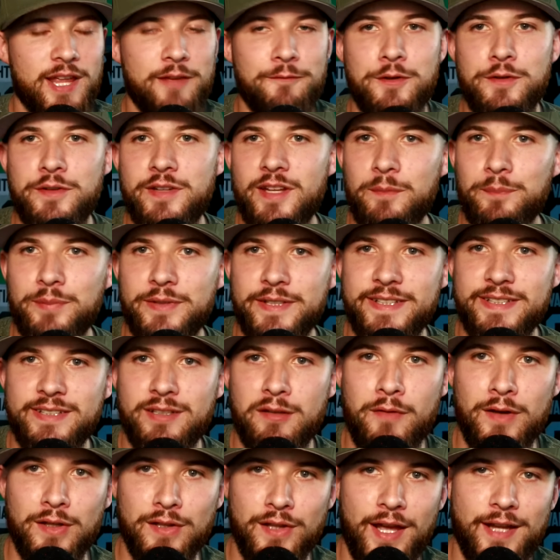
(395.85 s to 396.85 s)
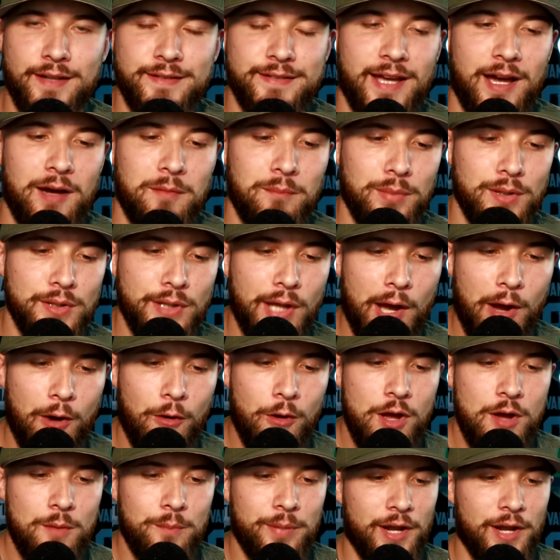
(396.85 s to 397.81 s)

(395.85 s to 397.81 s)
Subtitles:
If you did, please leave a like down below.